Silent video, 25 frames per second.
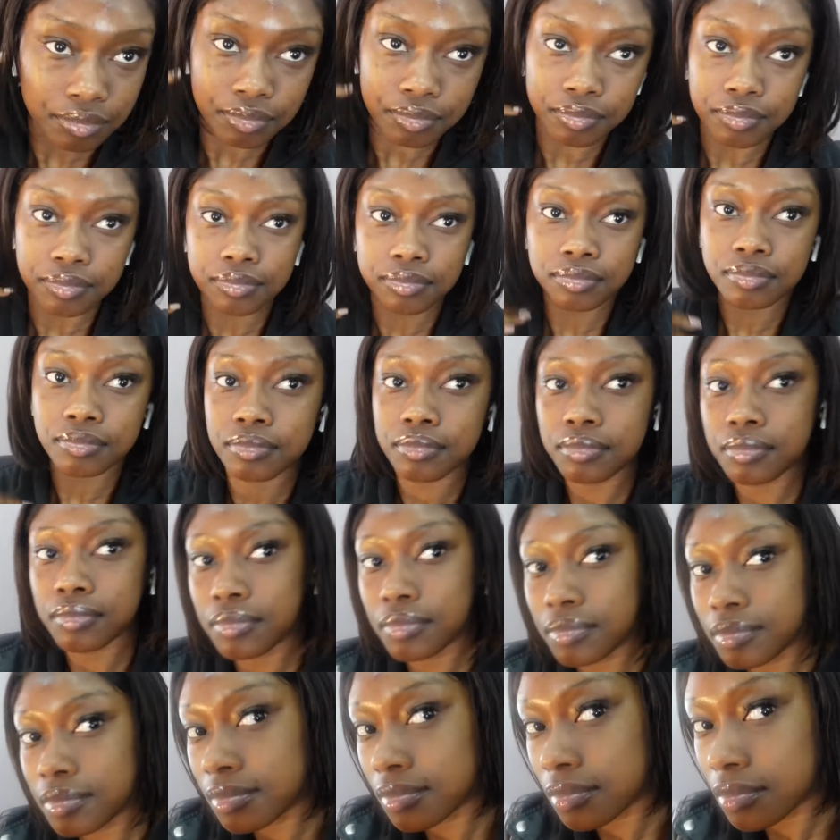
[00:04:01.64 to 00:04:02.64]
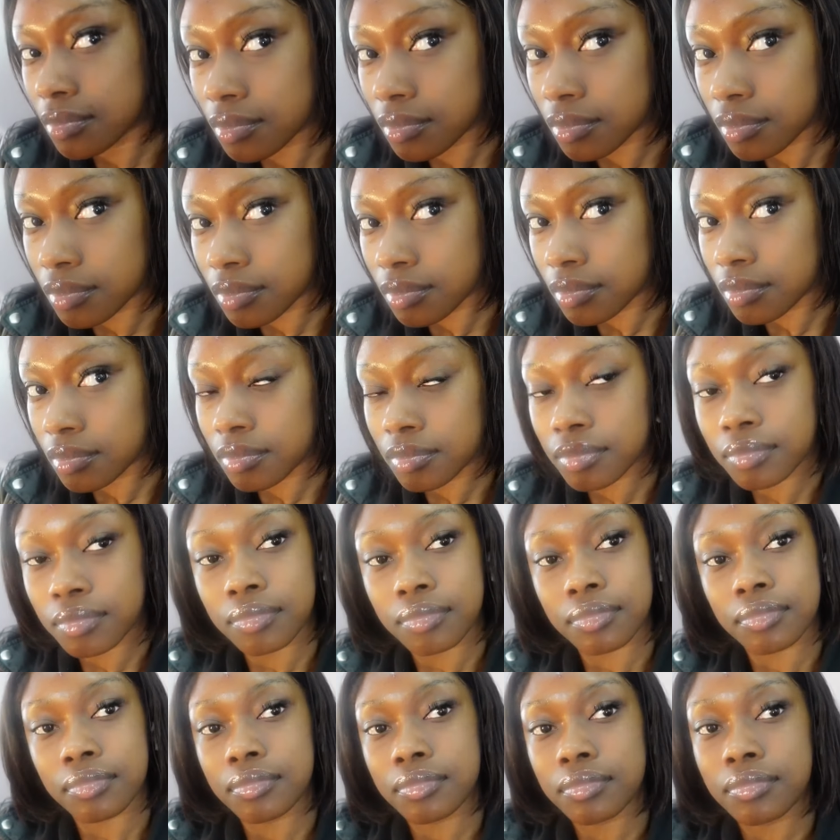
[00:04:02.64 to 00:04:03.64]

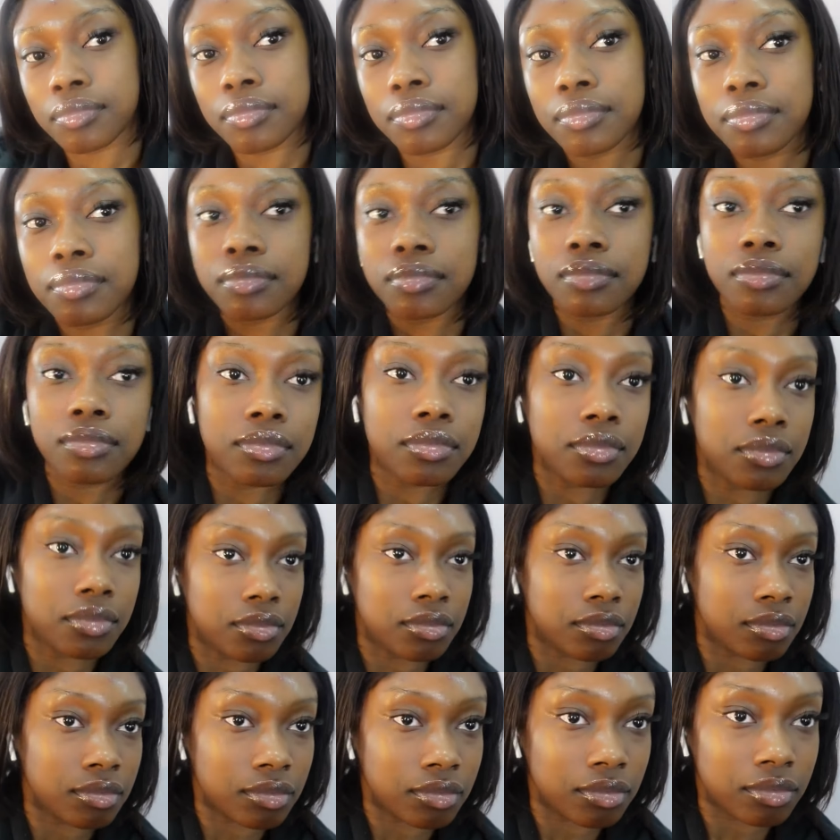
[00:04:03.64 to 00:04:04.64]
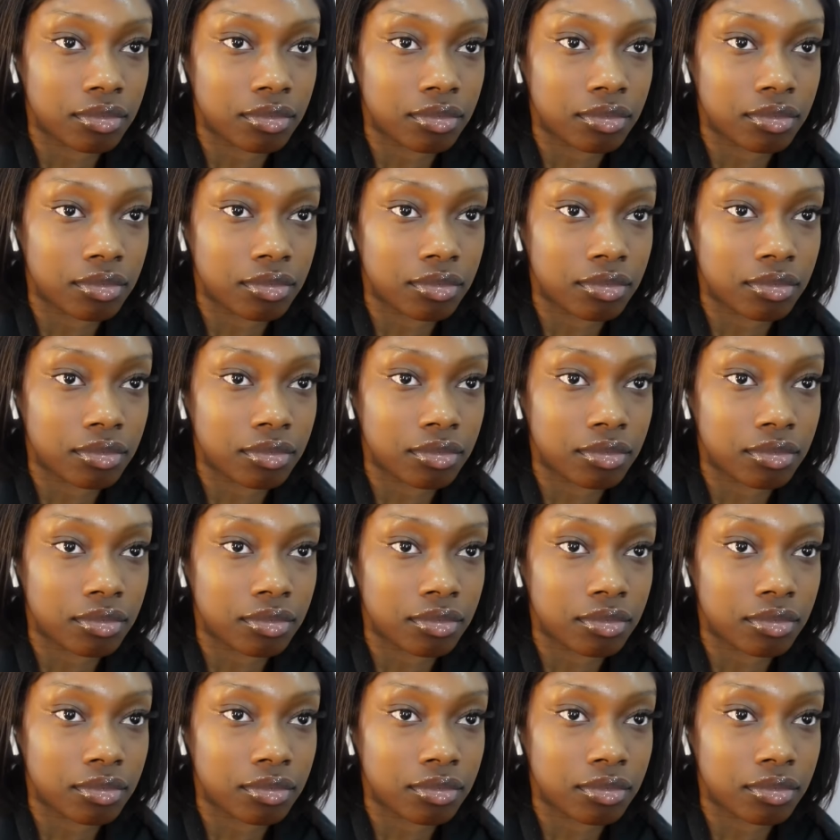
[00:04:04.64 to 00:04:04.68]
[no speech]